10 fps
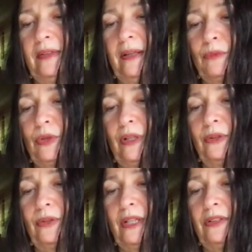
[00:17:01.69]
trying to
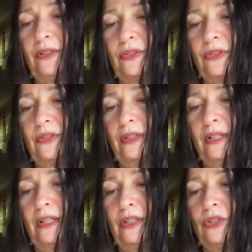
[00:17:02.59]
get this
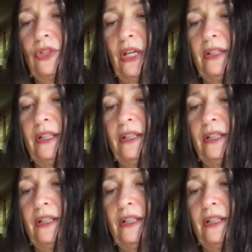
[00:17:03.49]
done in